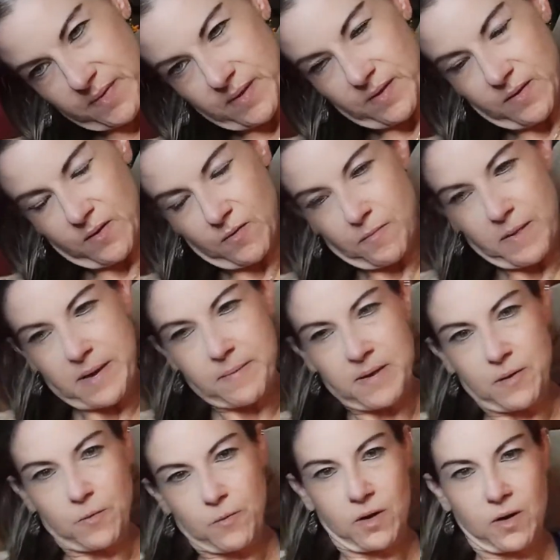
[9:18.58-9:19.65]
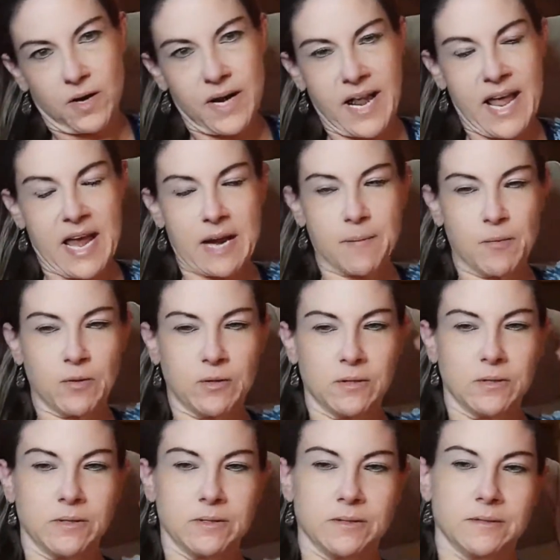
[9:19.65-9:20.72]
Or maybe we're an
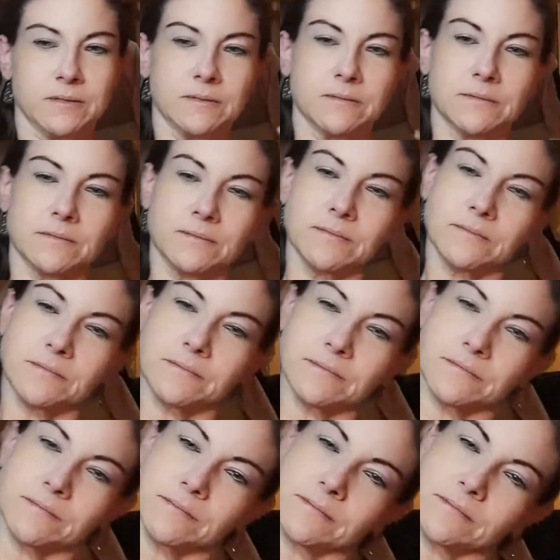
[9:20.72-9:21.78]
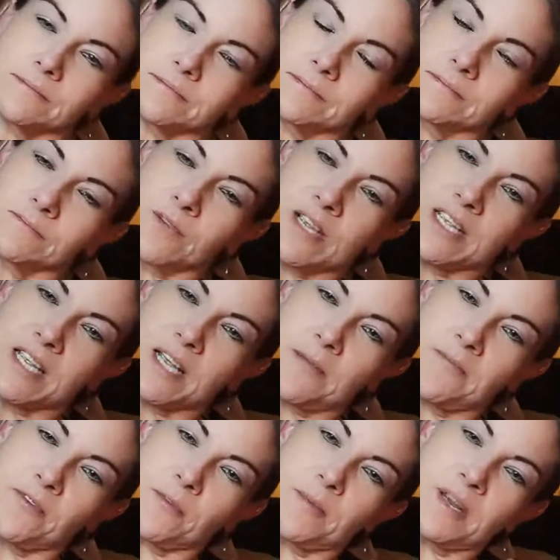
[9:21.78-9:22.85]
animal waking up
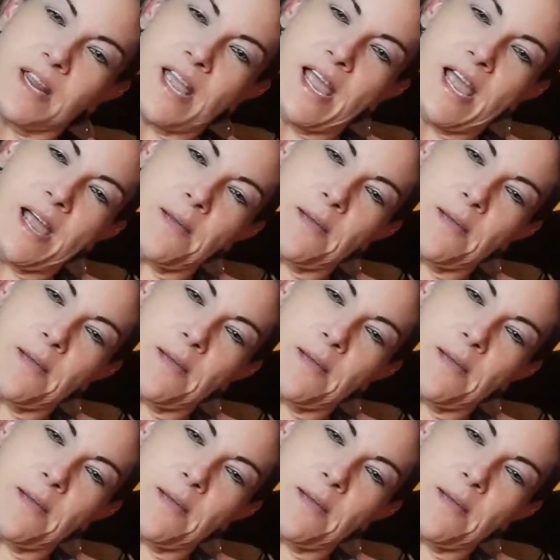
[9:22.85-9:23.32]
from a nap.